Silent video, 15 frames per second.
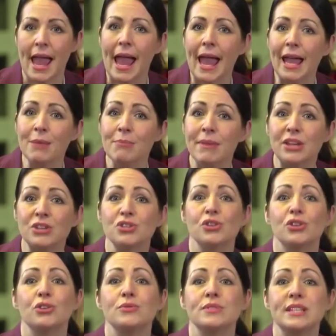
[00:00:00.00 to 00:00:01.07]
and make sure
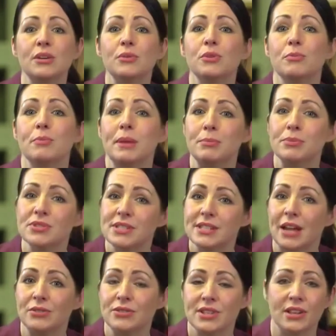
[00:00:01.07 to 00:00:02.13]
you deal with people's
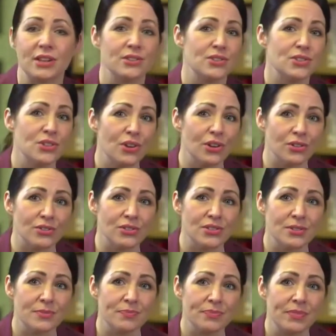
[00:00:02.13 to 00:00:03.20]
doubts and concerns.